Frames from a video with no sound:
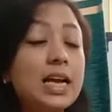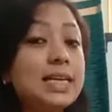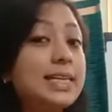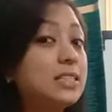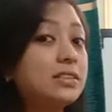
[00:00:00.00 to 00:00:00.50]

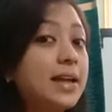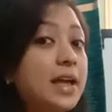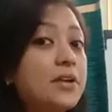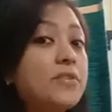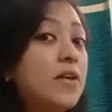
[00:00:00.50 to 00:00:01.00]

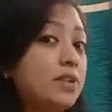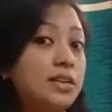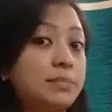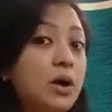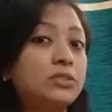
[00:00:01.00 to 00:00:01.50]
Yesterday we have learned
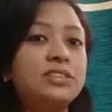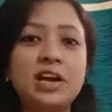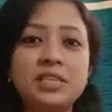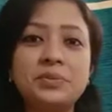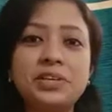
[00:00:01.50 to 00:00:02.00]
about the
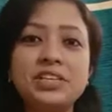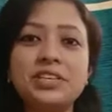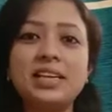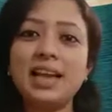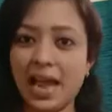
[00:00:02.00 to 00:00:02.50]

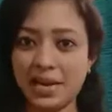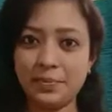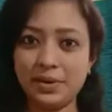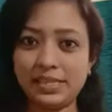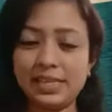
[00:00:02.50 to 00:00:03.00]
transportation in
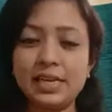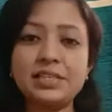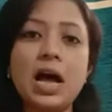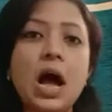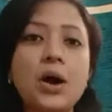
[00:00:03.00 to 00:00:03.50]
animals, that is
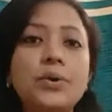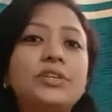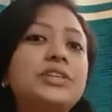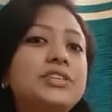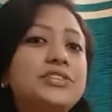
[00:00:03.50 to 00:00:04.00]
how
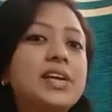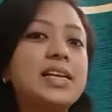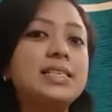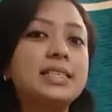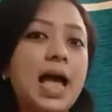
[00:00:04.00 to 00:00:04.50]
the
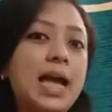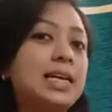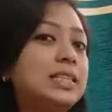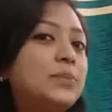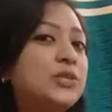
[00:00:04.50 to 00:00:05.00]
nutrients and
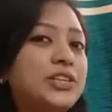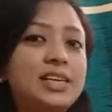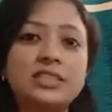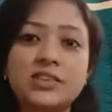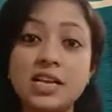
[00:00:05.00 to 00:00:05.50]
other
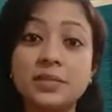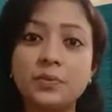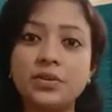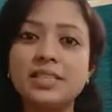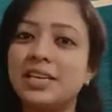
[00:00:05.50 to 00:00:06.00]
material
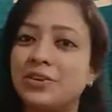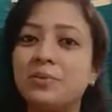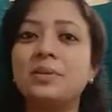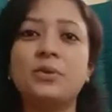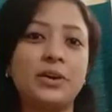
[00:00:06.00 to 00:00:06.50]
transports in
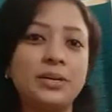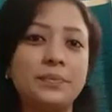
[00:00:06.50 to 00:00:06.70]
human body.